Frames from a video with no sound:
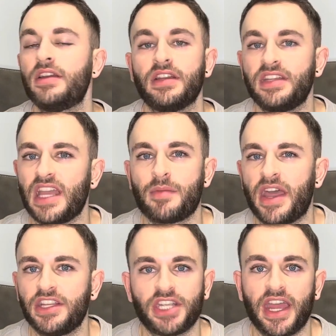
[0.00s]
Your
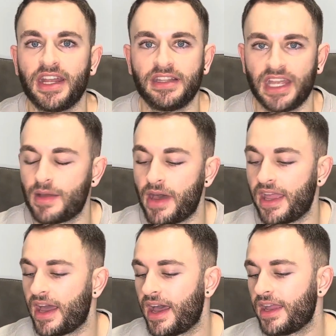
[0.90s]
DMHA,
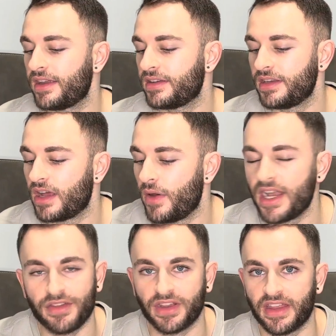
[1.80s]
DMAA, you know,
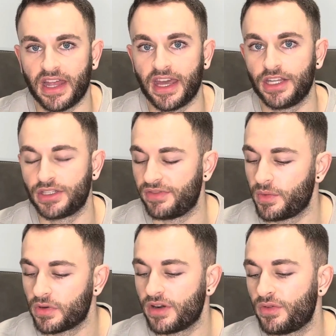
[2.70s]
anything of that nature. If you
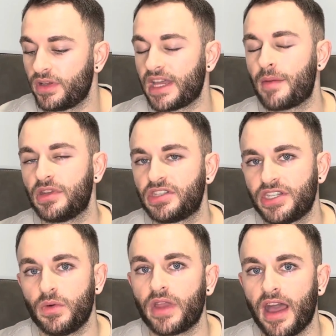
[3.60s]
want to avoid that, but
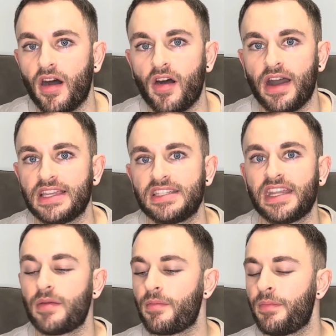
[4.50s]
still get a high
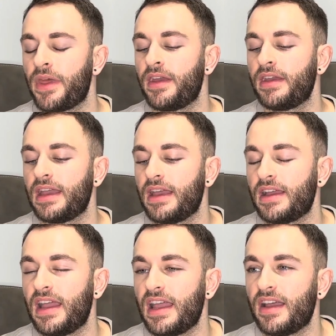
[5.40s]
stim,
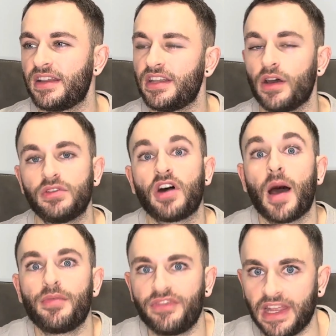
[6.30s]
you know,
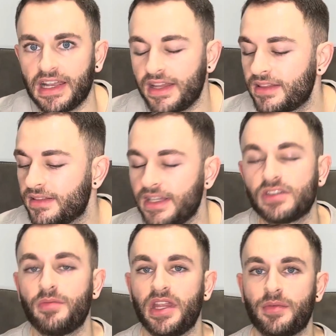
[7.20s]
type feeling,
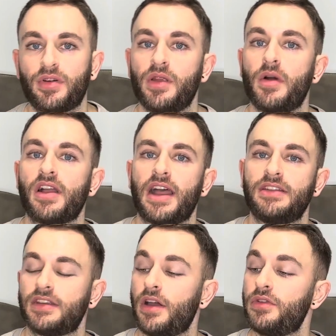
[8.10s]
this would be the
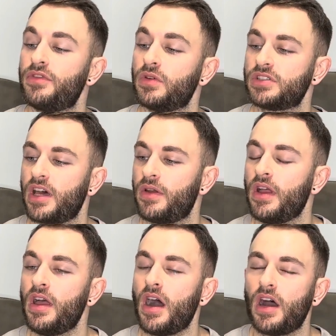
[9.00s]
pre-workout to go for. So
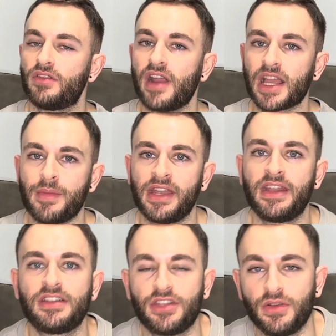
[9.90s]
I'd recommend
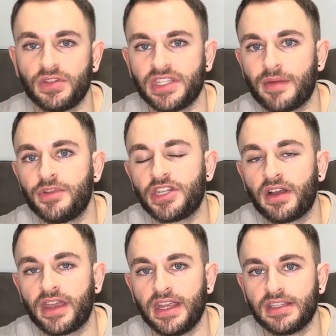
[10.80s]
it to Stim
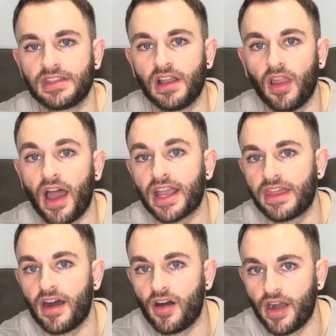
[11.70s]
Junkies that like
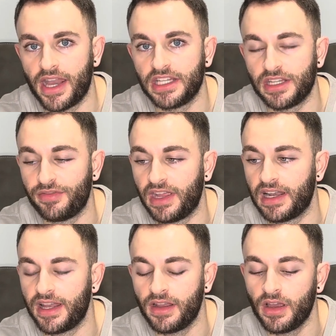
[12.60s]
that high energy
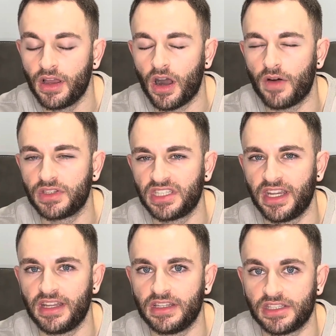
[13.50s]
feeling.
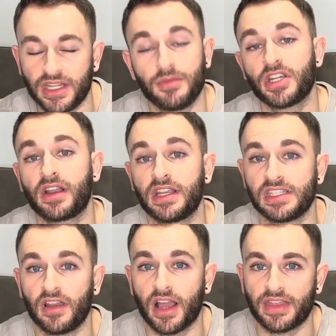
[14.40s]
Obviously, Stim Junkies
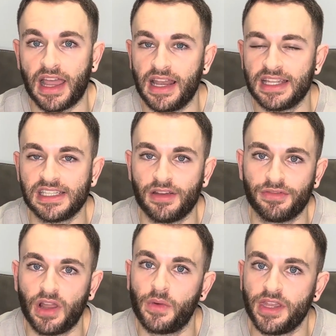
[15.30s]
that like that illicit,
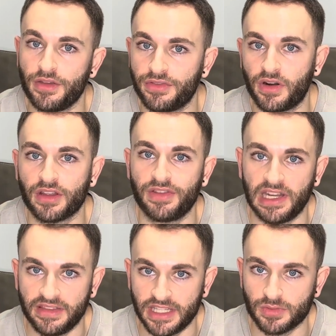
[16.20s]
floaty, euphoric
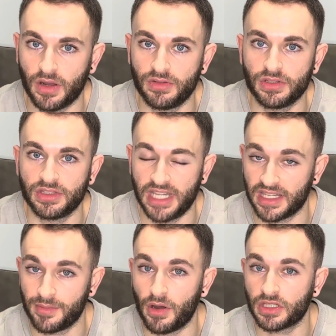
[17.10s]
feeling, this won't
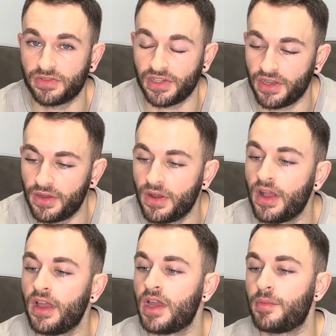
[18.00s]
tick the box for you.
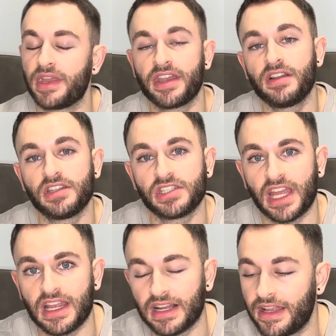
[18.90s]
Beginners,
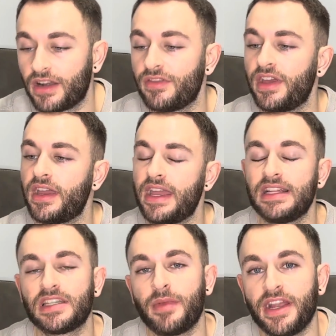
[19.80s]
stay clear of it.
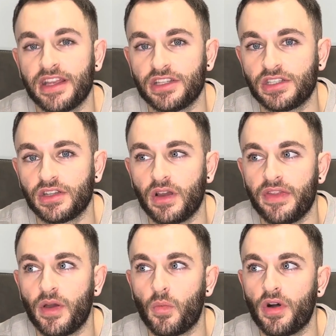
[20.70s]
Intermediates
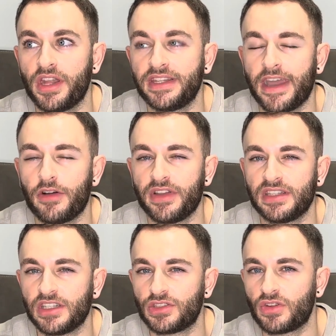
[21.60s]
that want to delve
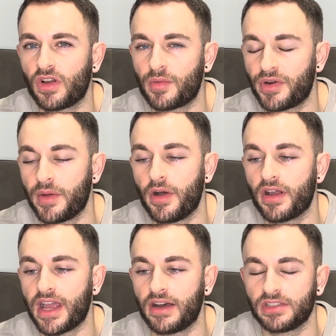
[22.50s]
into stronger
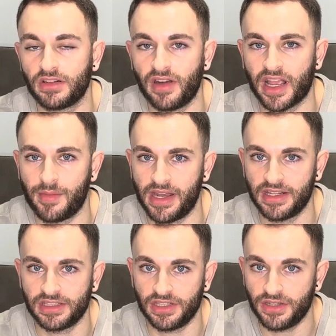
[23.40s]
pre-workouts, I'd recommend
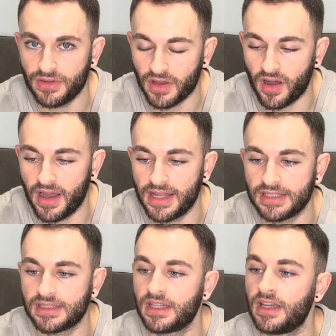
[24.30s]
it to you guys.